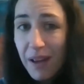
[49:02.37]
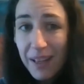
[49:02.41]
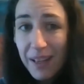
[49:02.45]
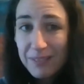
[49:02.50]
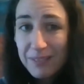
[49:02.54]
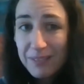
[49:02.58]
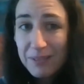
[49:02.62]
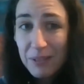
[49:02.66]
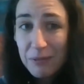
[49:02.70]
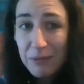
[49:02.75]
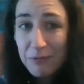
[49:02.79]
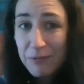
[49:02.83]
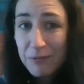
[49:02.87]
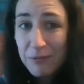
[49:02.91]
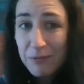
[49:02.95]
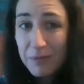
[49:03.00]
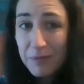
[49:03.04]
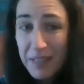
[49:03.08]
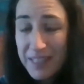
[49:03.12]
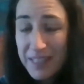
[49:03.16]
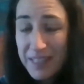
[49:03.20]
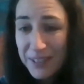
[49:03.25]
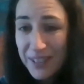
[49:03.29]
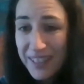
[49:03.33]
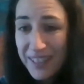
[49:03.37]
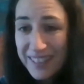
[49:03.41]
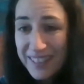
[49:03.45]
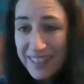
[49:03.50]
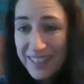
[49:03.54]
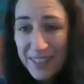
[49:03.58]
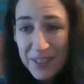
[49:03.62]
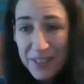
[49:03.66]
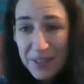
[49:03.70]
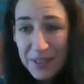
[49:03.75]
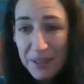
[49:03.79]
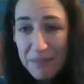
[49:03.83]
uh, feeds on nicely to a